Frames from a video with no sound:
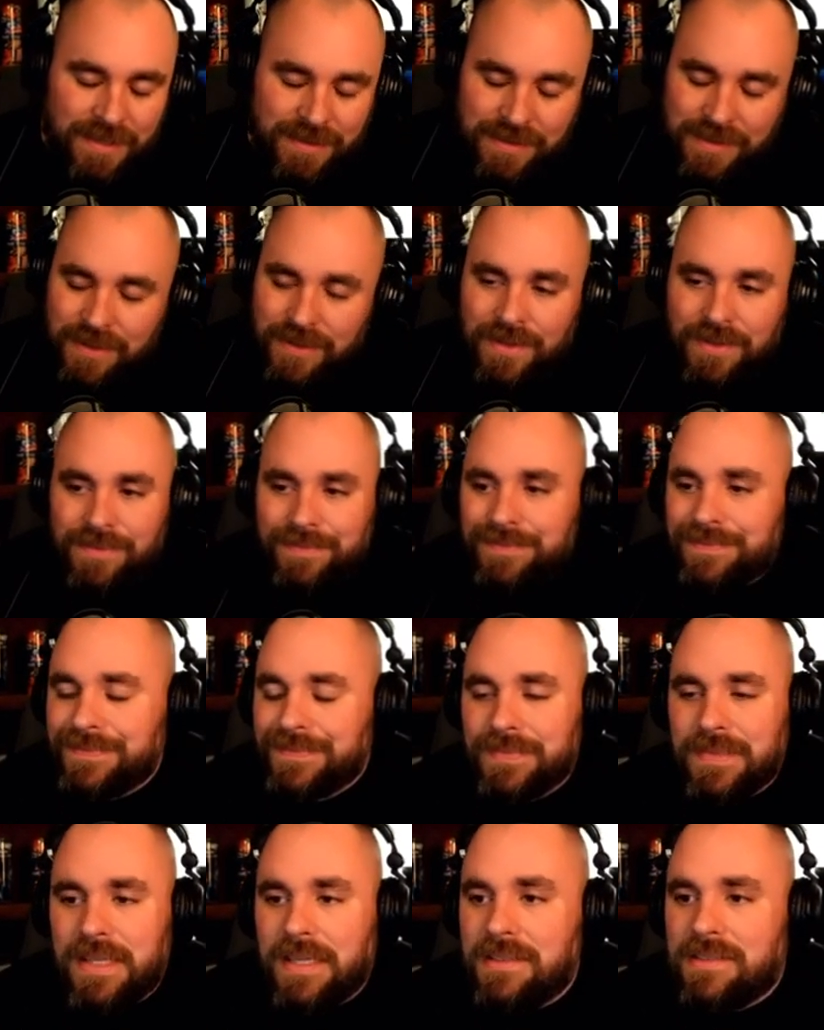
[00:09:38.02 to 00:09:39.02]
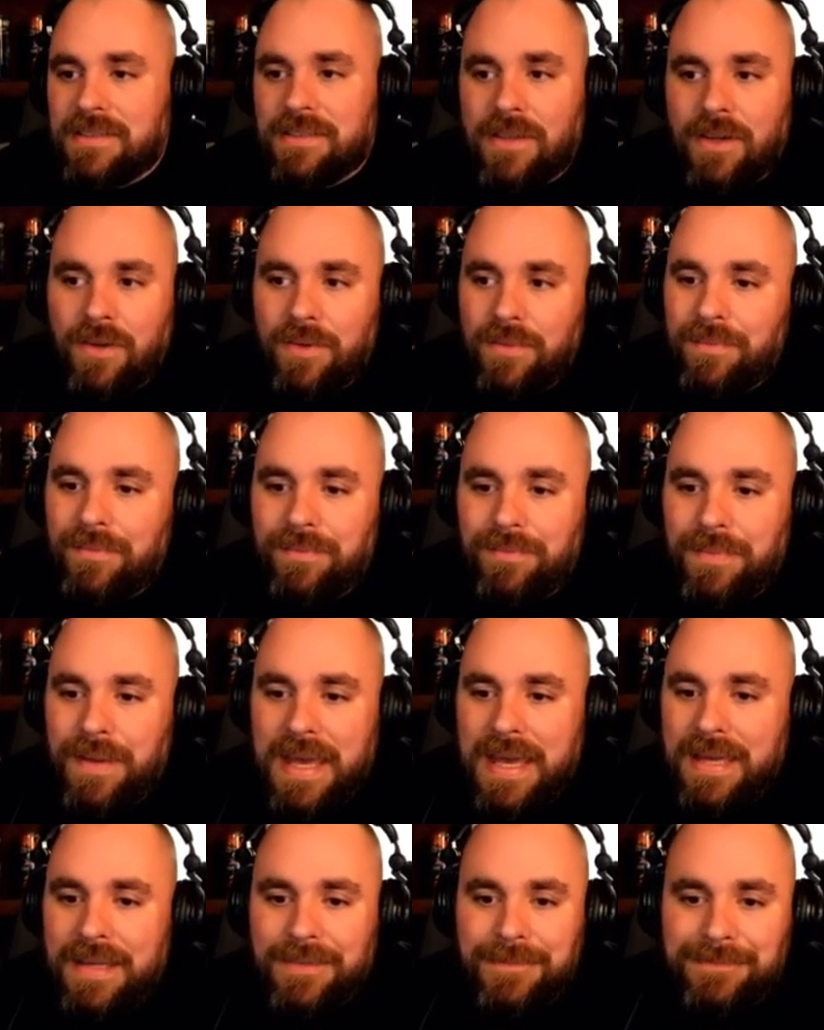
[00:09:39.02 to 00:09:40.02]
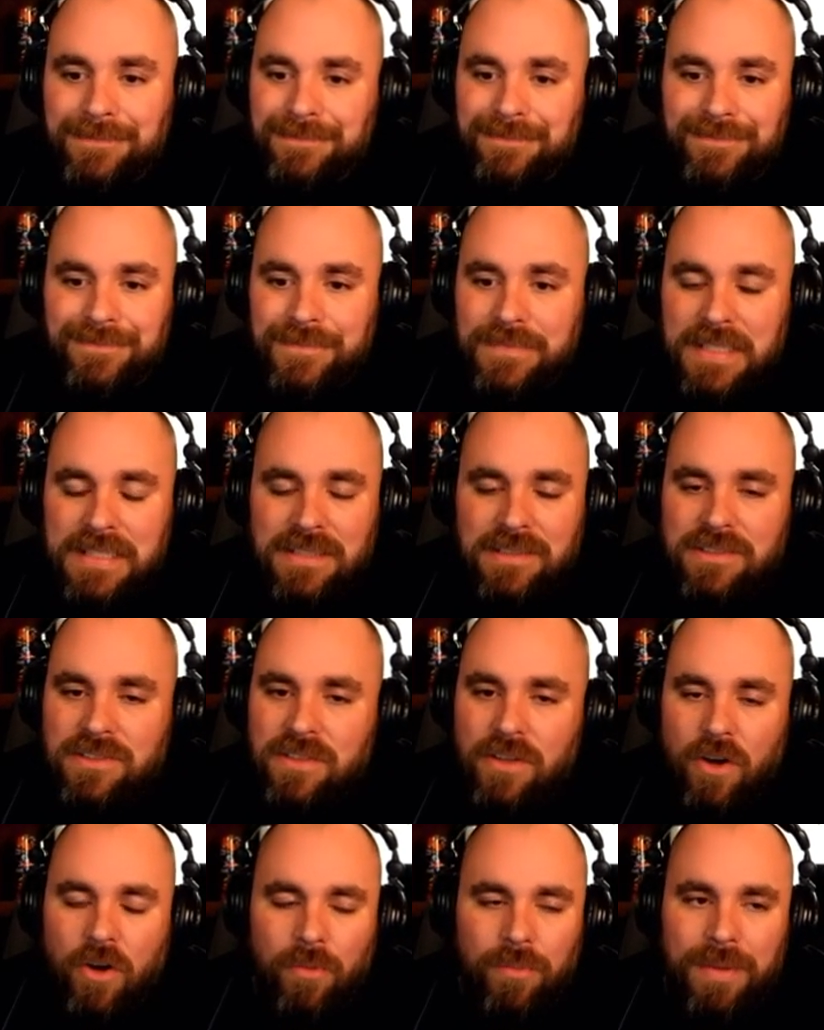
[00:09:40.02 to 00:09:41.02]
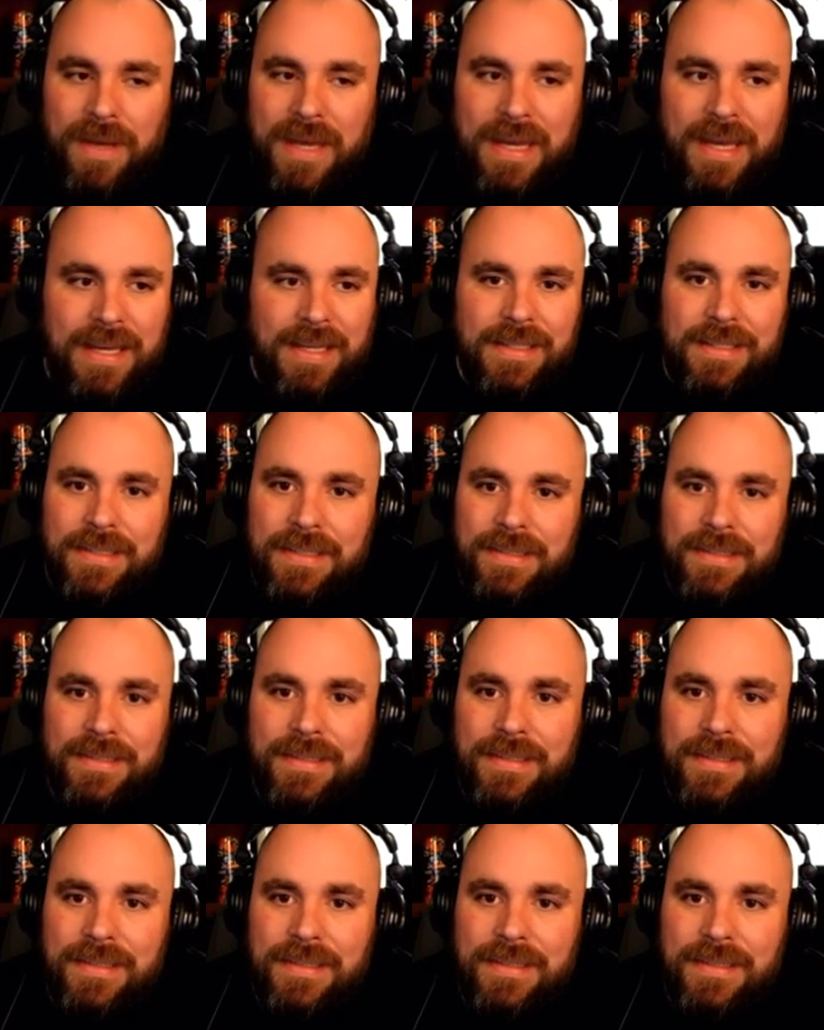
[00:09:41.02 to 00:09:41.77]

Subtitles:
dude, it's so bad. It's so bad.